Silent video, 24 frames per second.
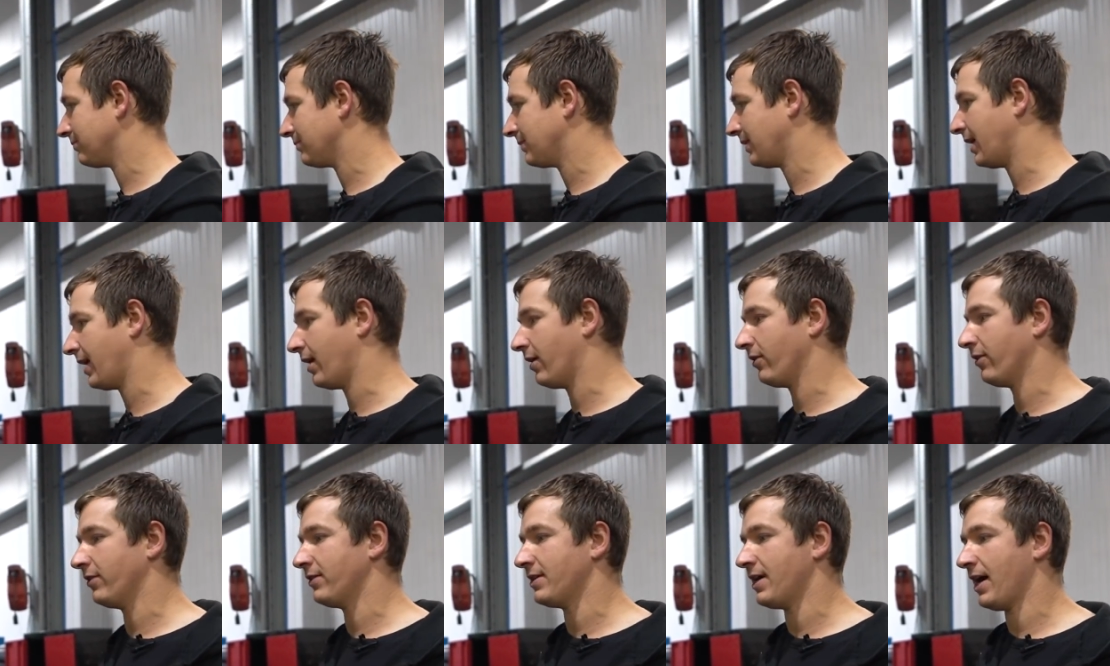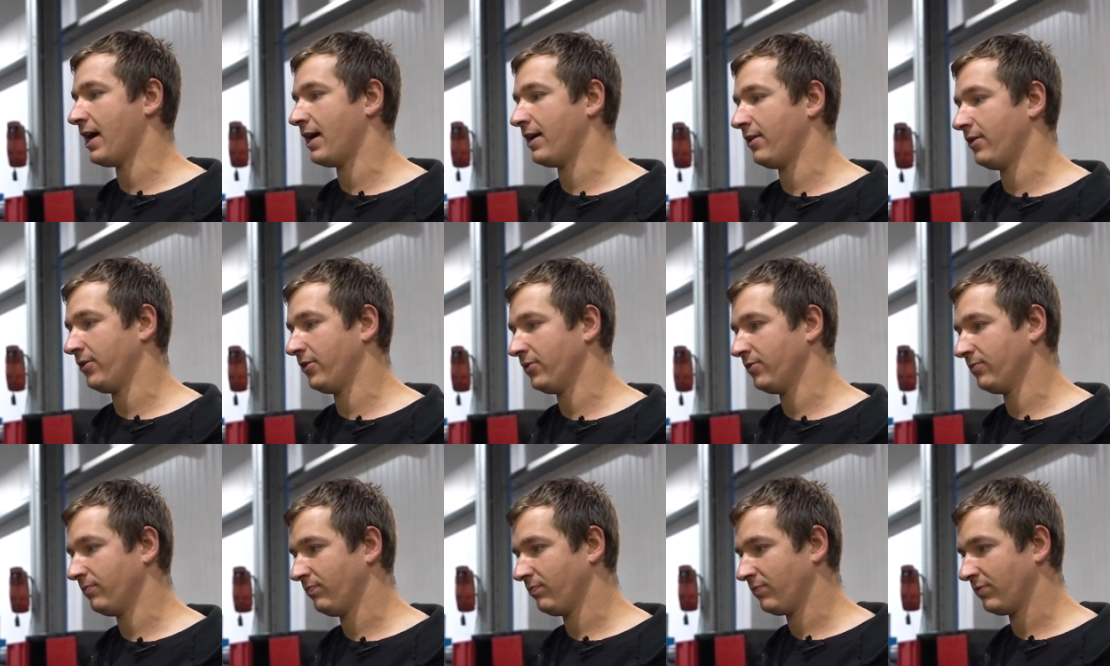get it on the dyno,
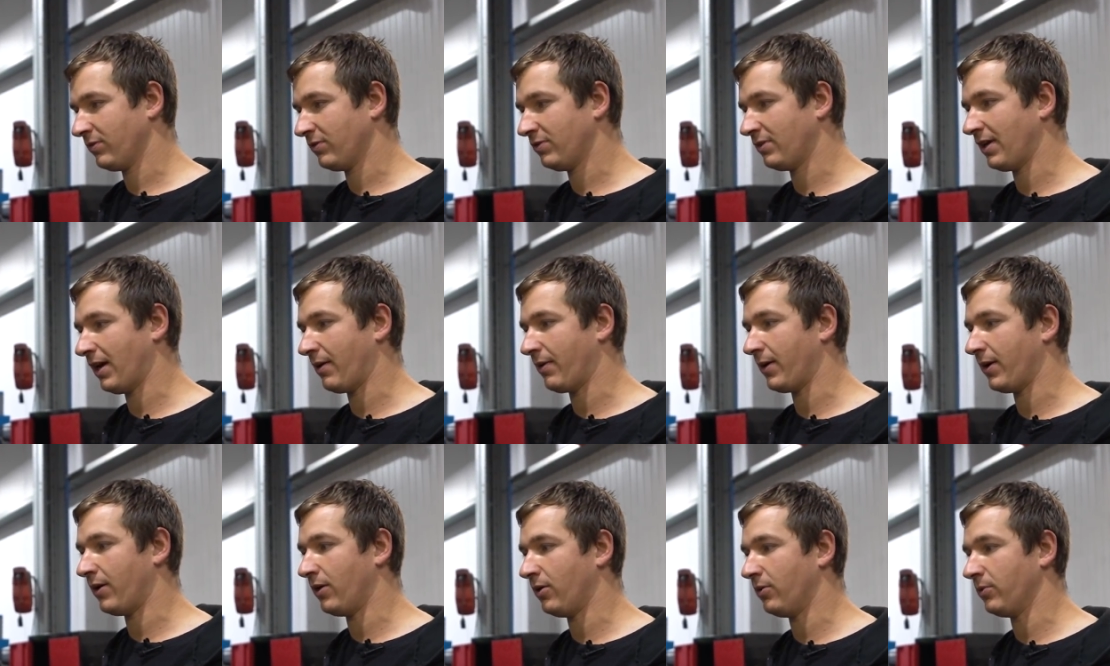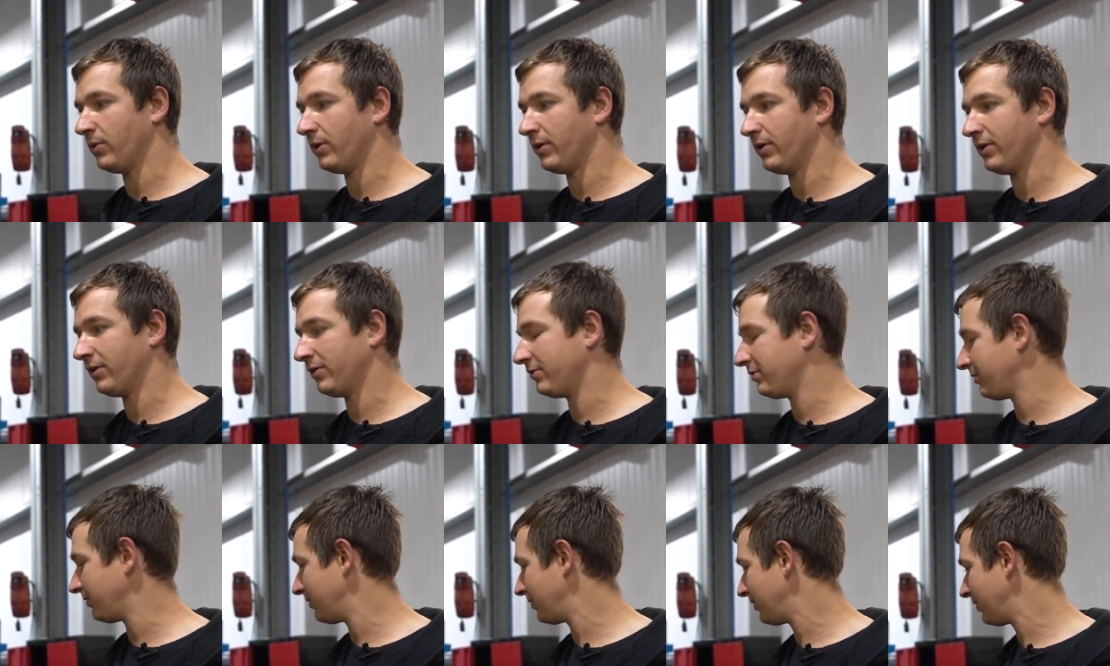see how it all
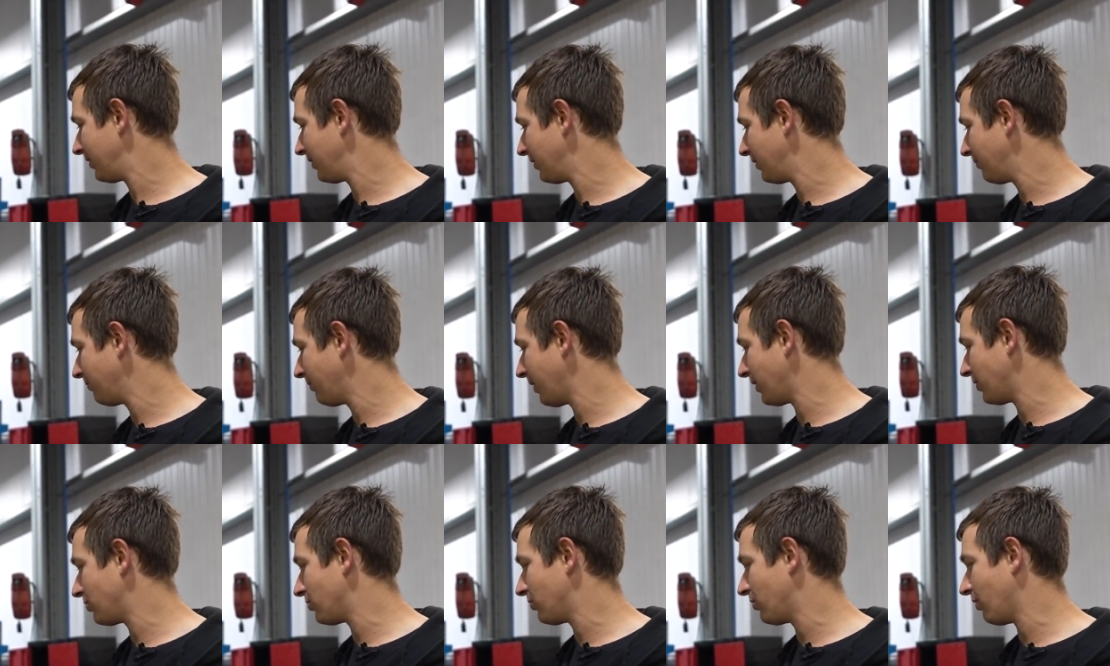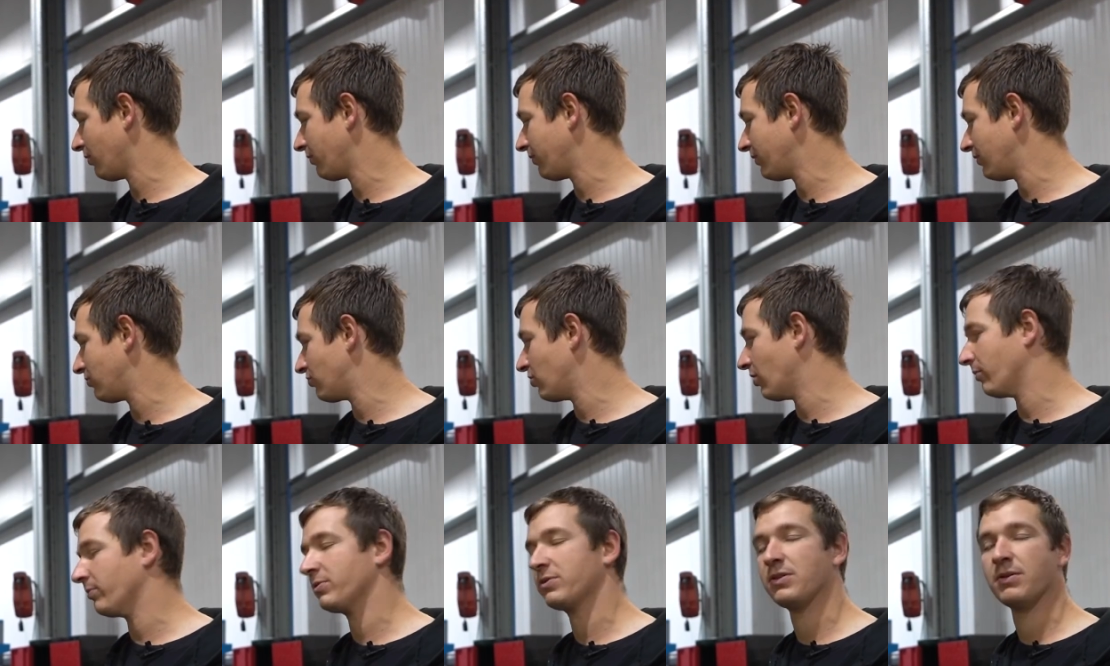works, make sure nothing
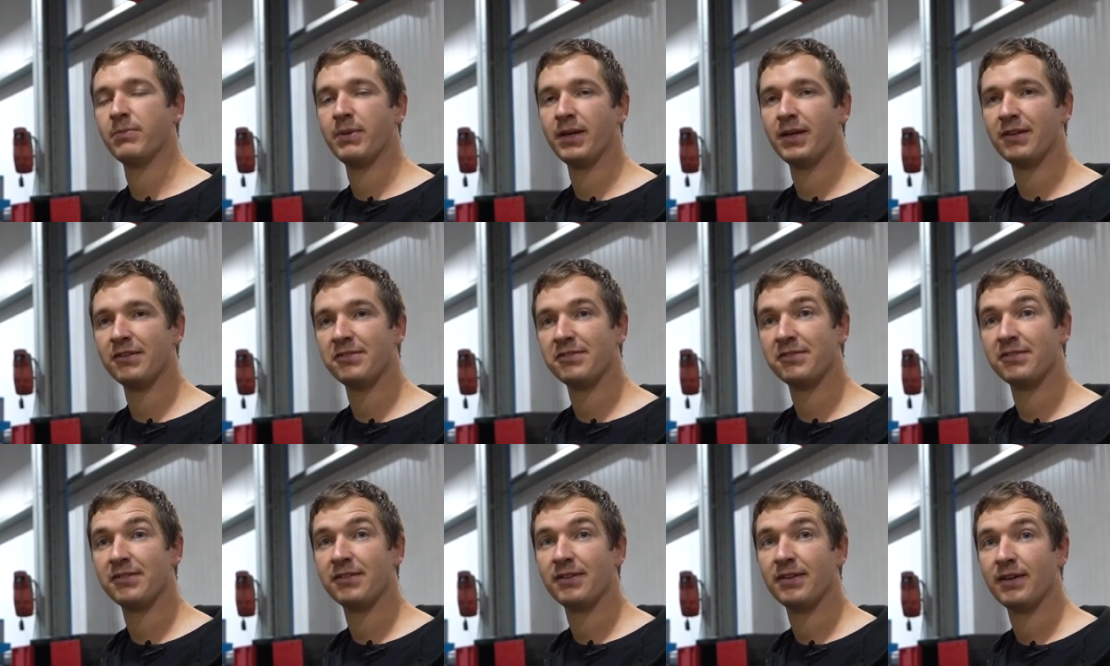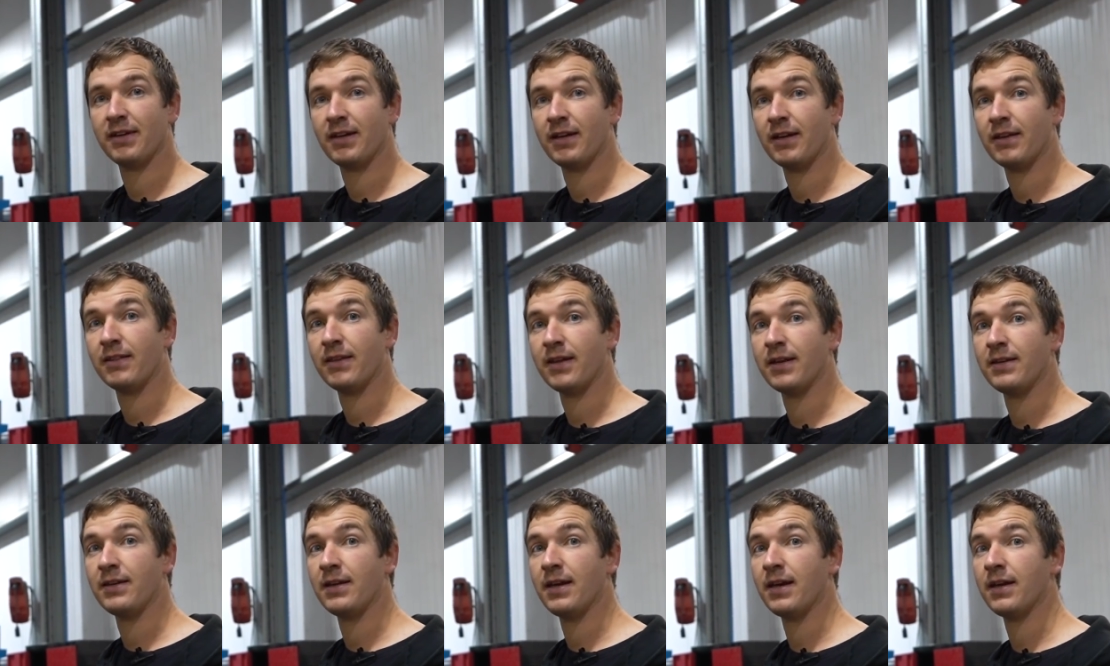drops to bits, and
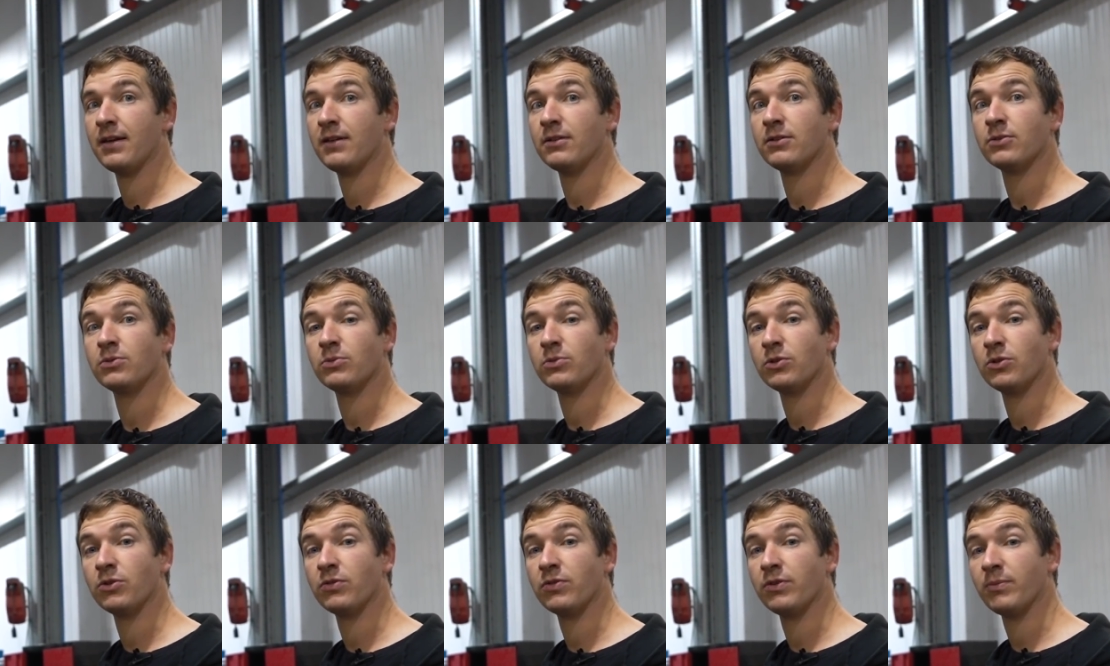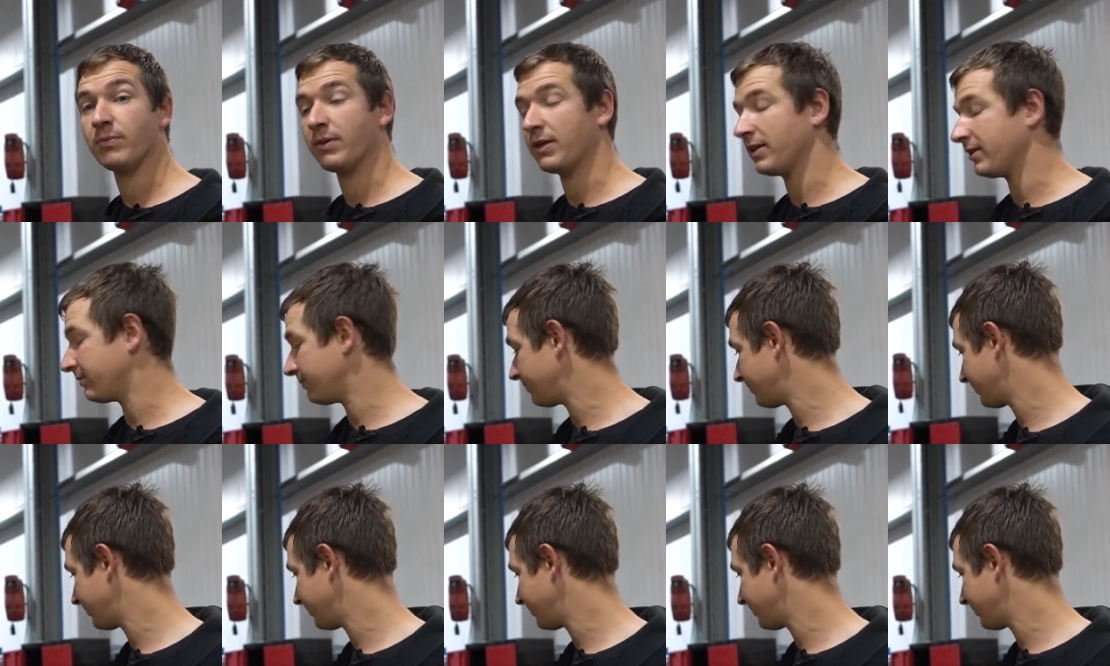then we'll go from there.